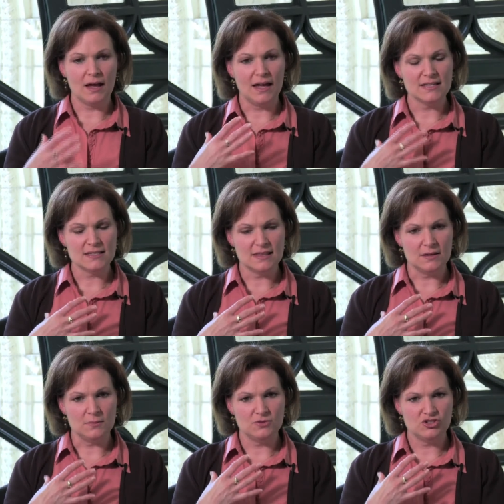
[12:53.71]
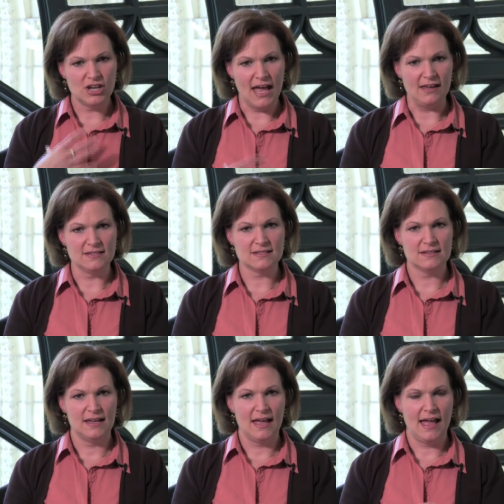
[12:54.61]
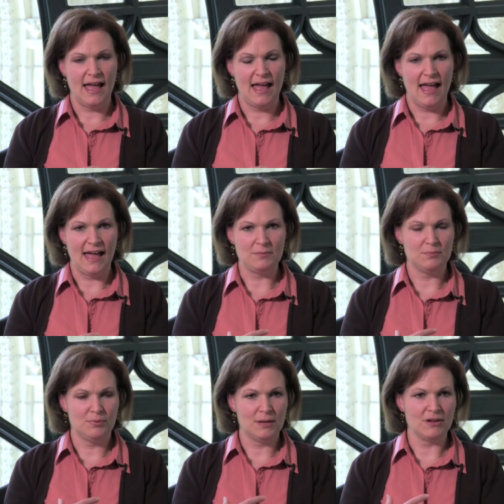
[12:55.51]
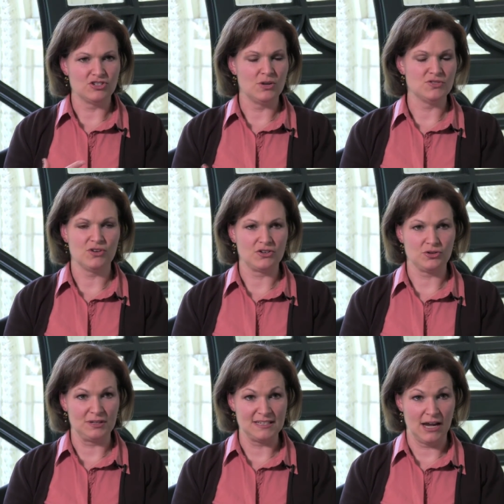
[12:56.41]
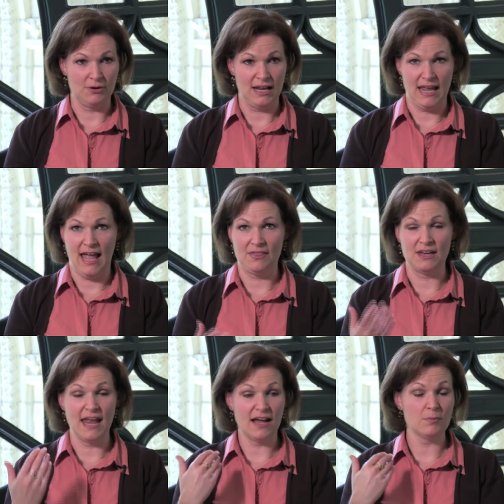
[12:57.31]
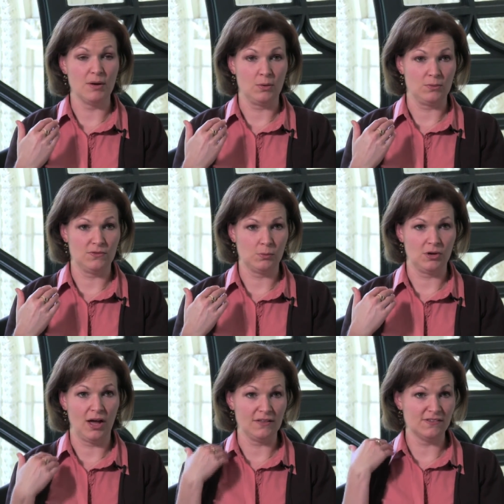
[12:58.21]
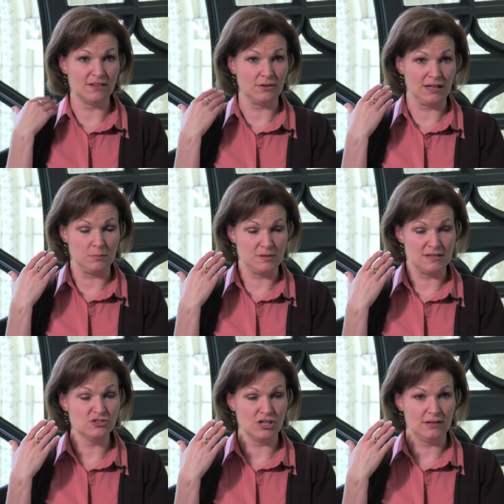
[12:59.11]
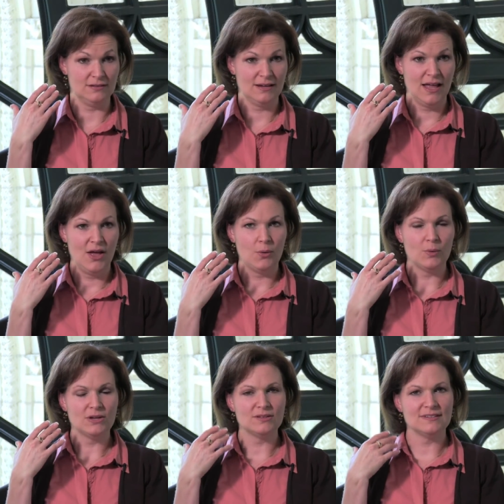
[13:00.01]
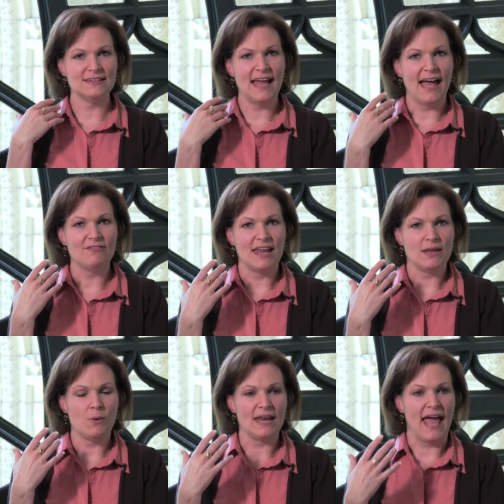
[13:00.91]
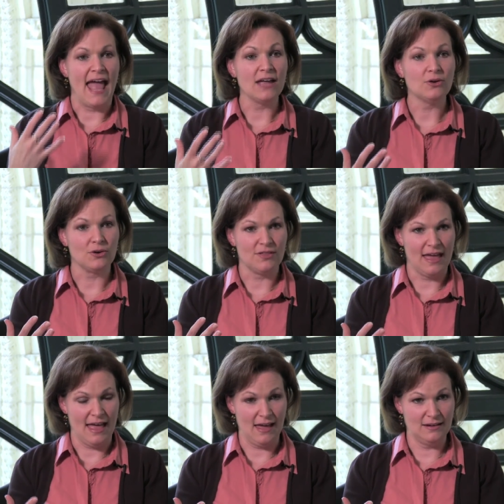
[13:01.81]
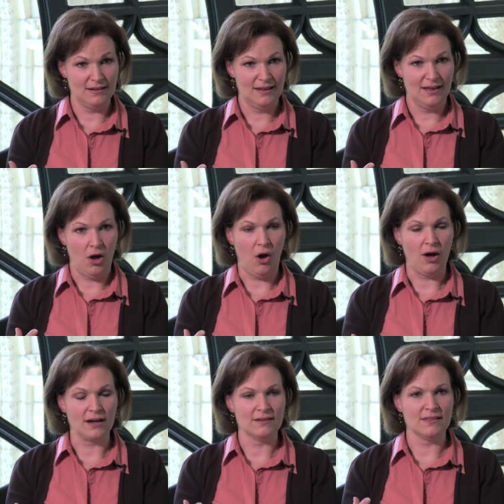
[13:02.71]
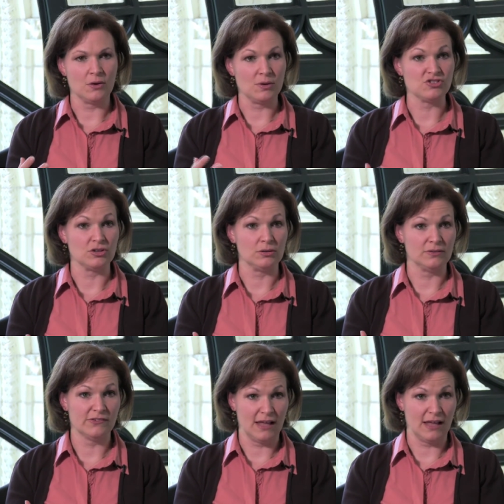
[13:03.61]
Because the chest had pretty much no structural integrity and the neck bones were not still in position, we didn't have any way to anchor the head on the original